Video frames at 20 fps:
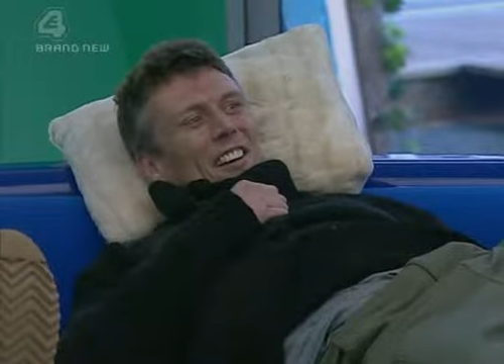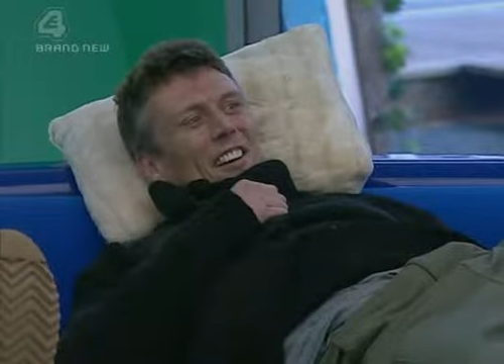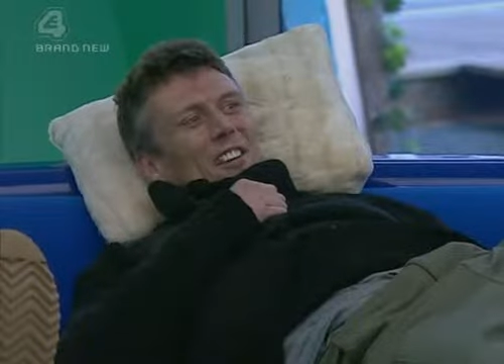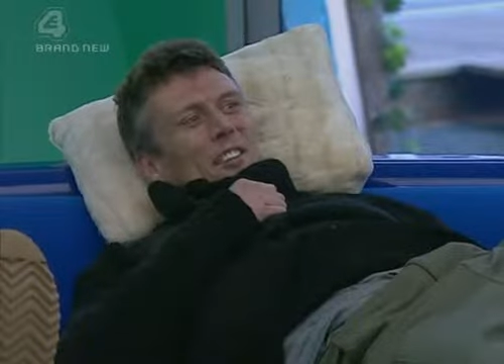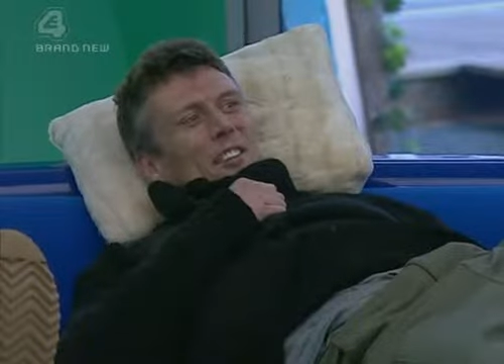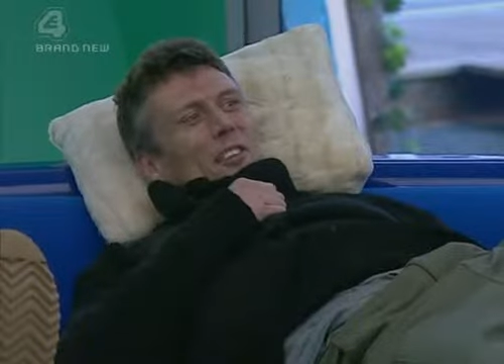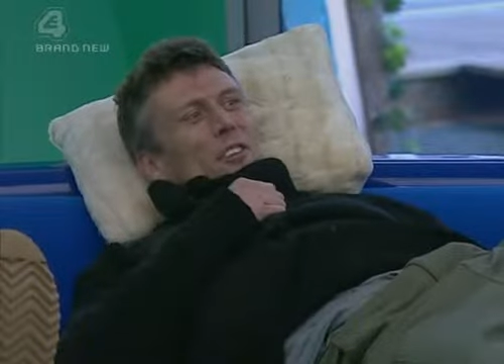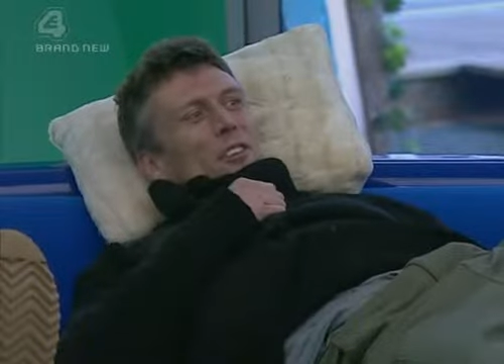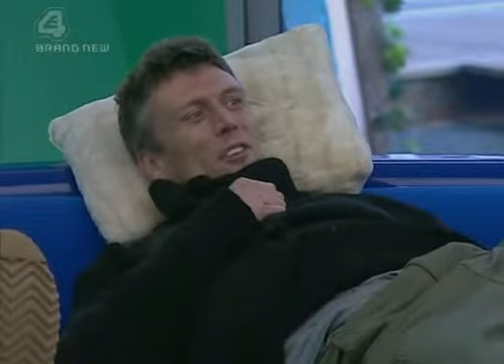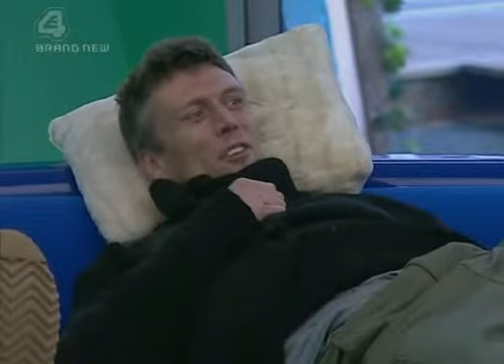
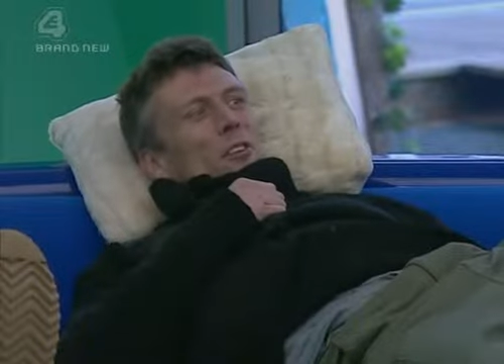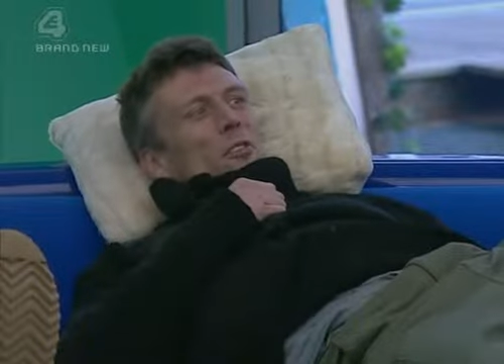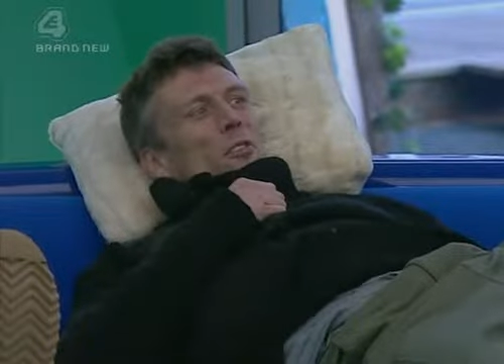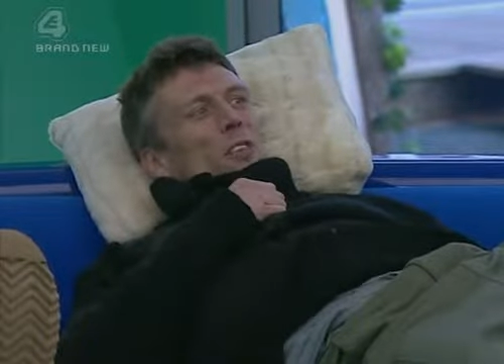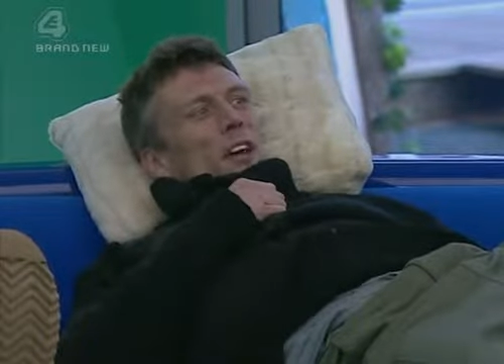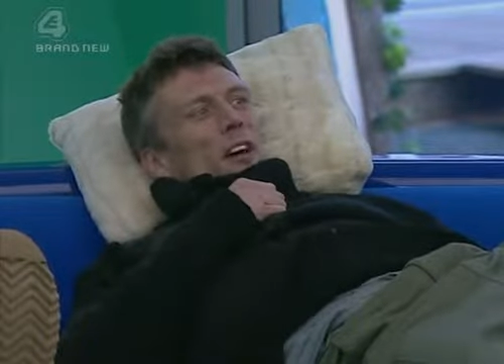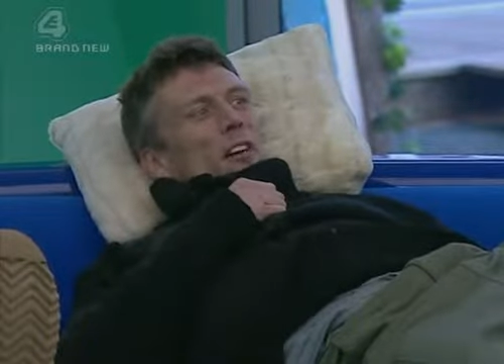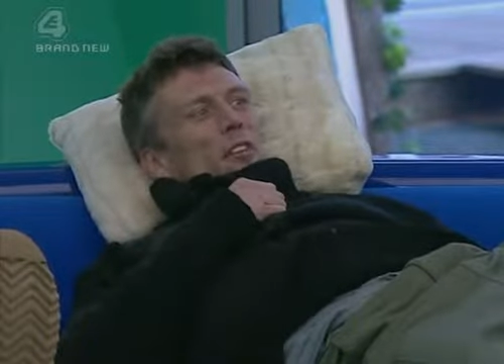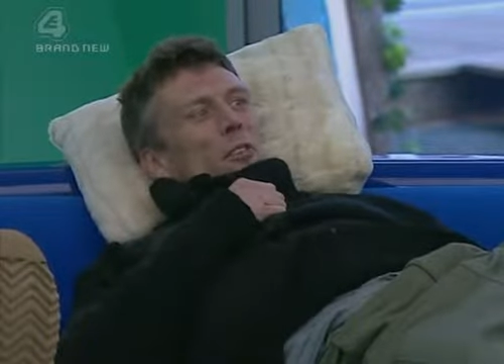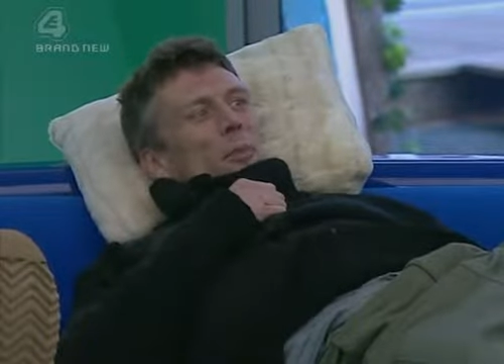Don't you know the
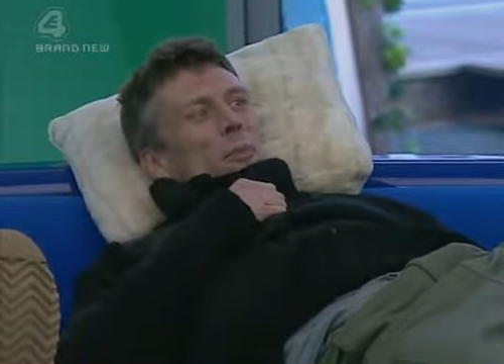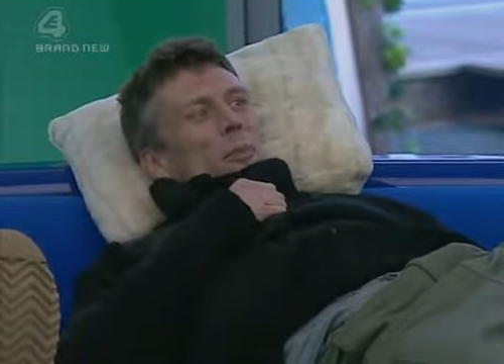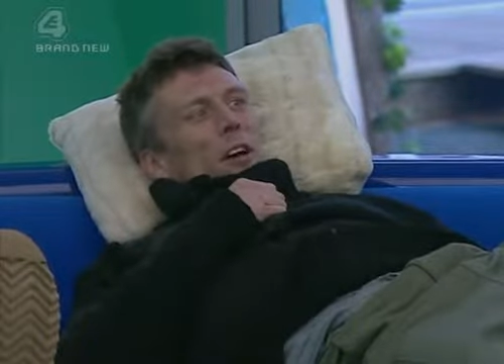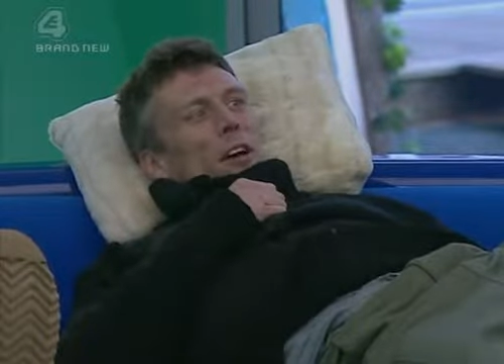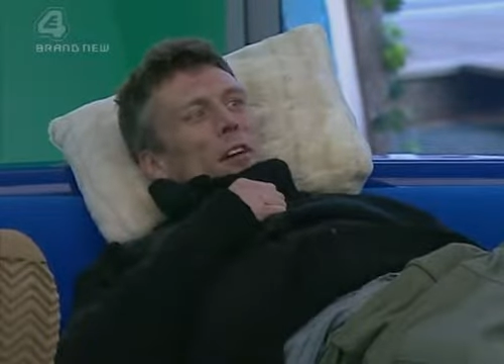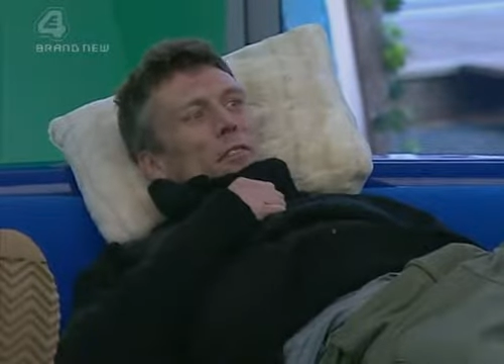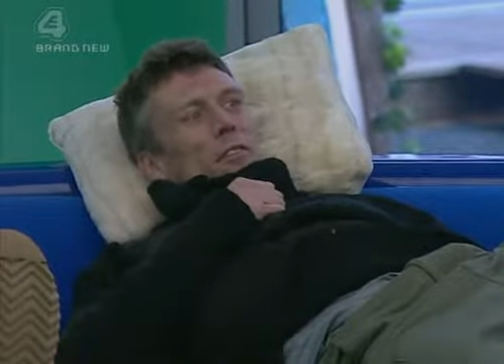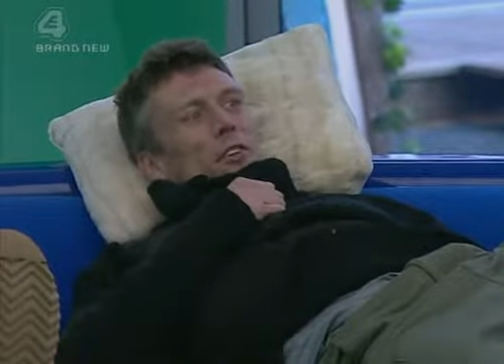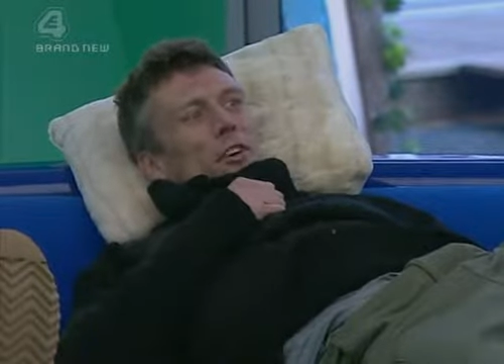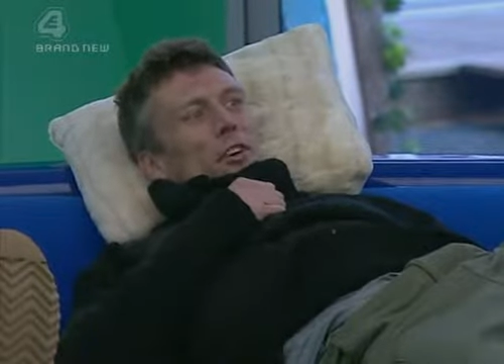alphabet? I
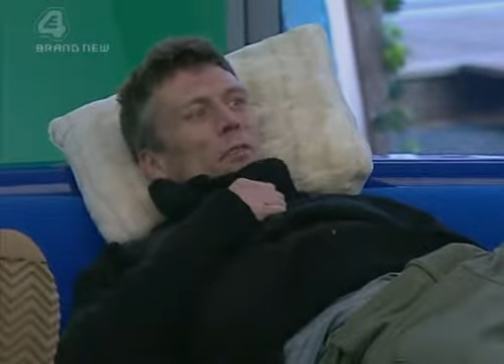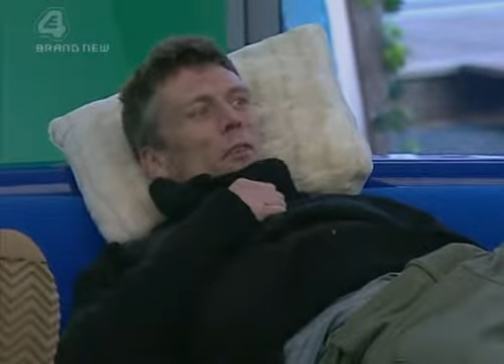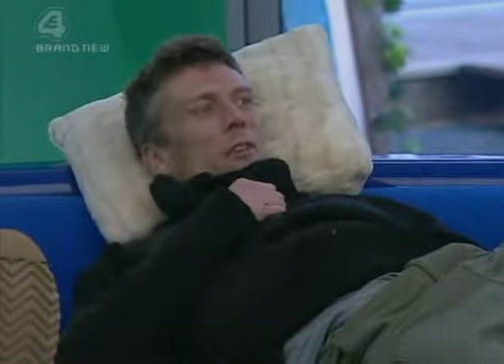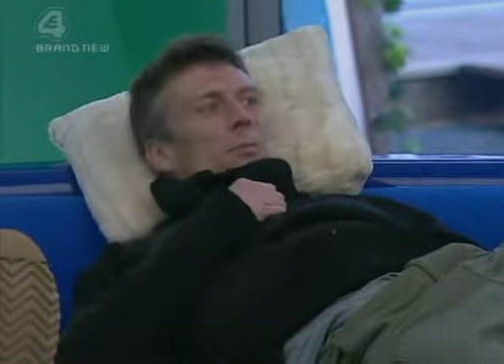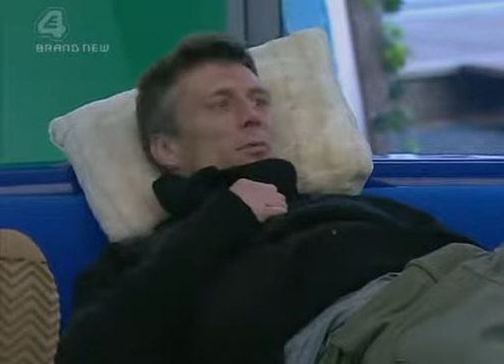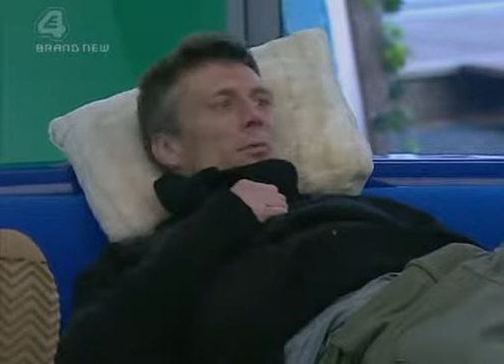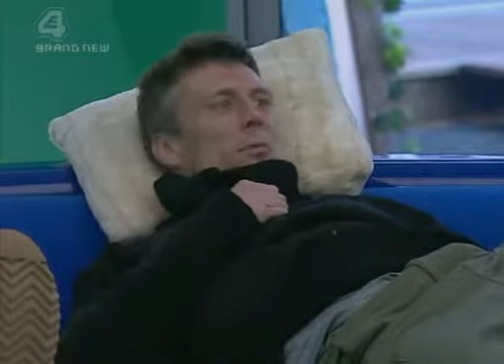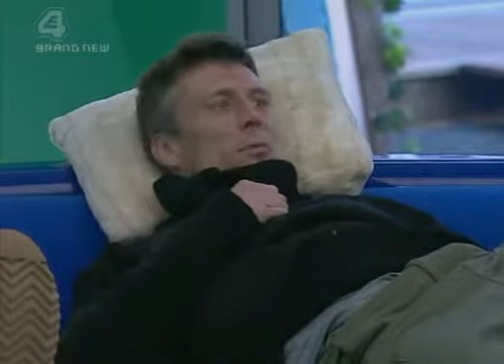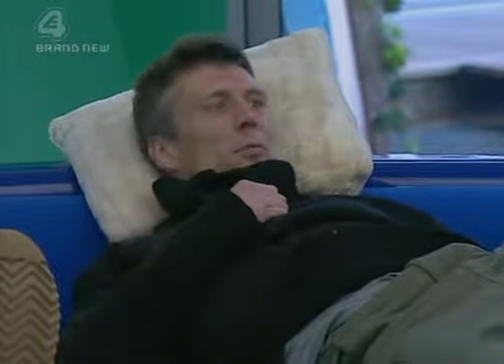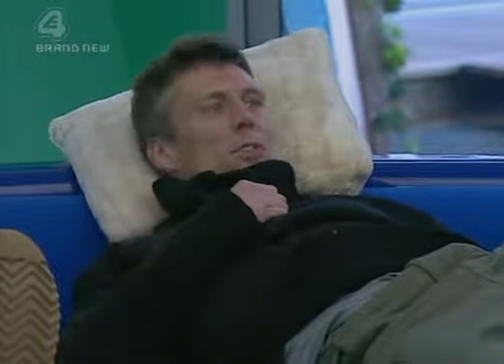thought you were
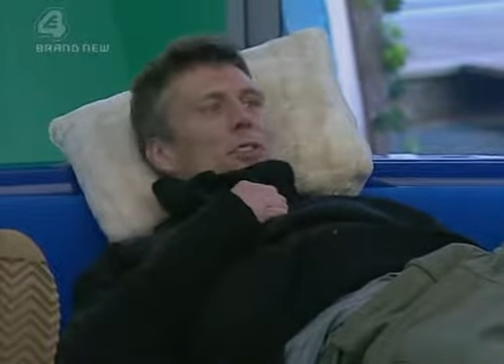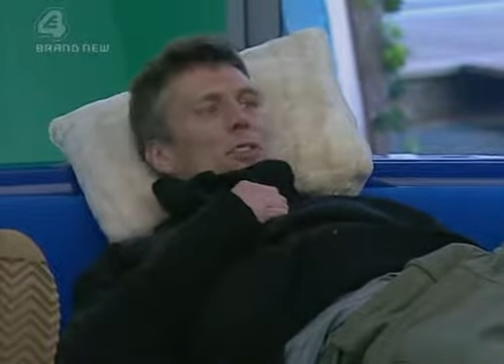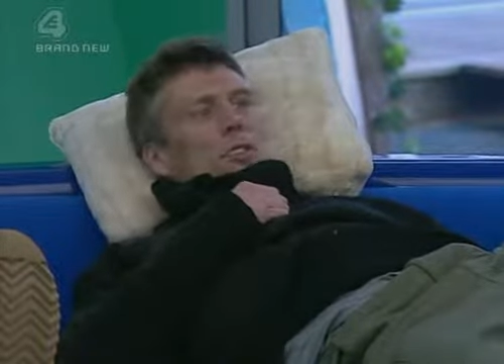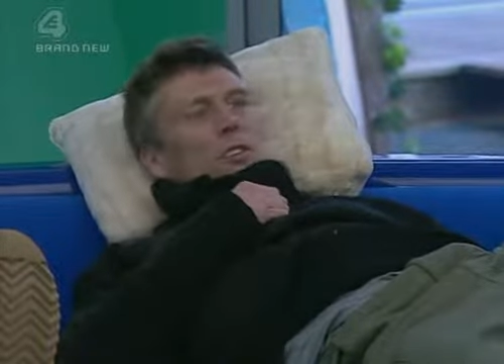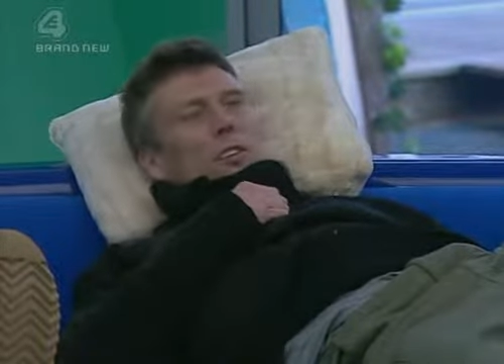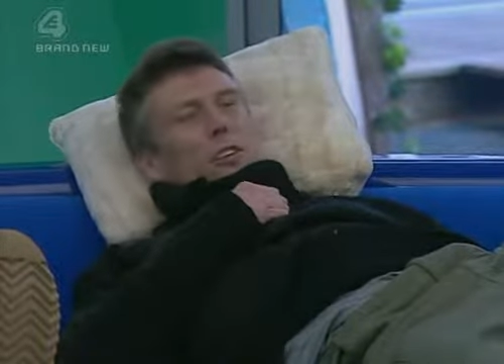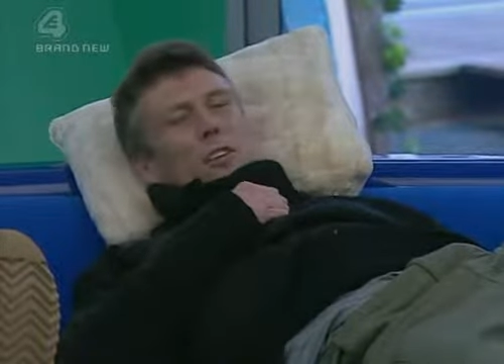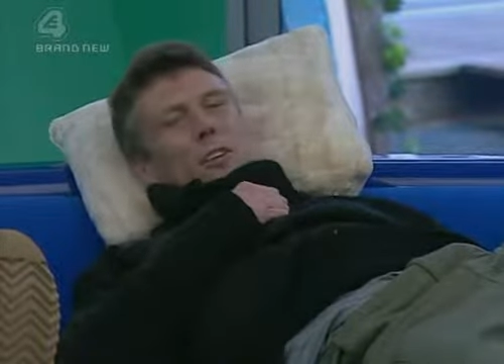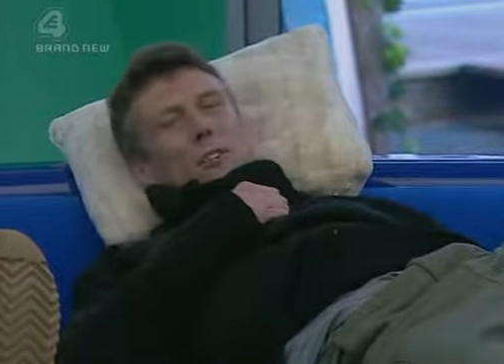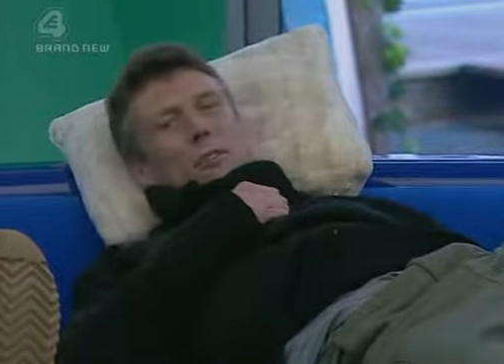public school,